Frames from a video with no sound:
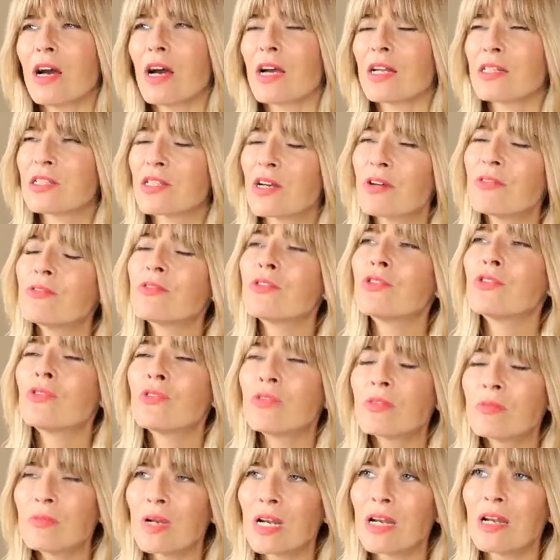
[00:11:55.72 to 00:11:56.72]
I don't
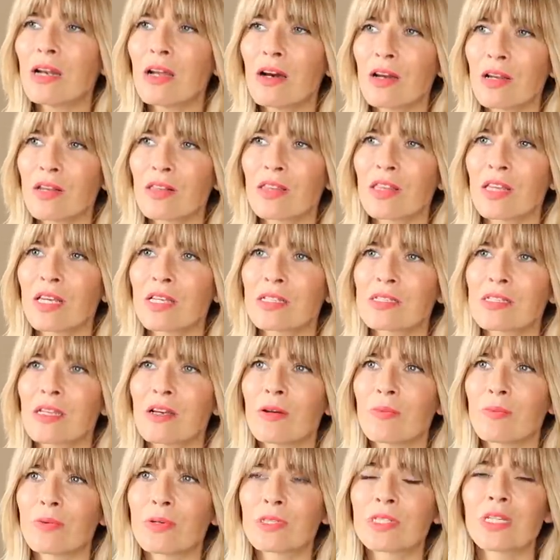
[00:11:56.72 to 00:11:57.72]
normally like things that
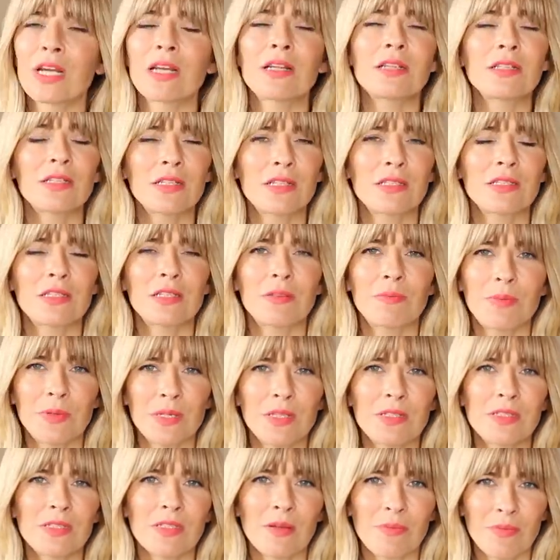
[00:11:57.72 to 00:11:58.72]
are pretending to
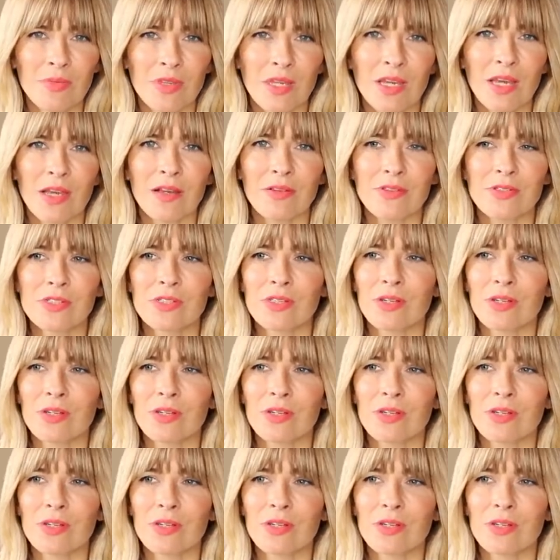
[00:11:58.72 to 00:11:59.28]
be something else.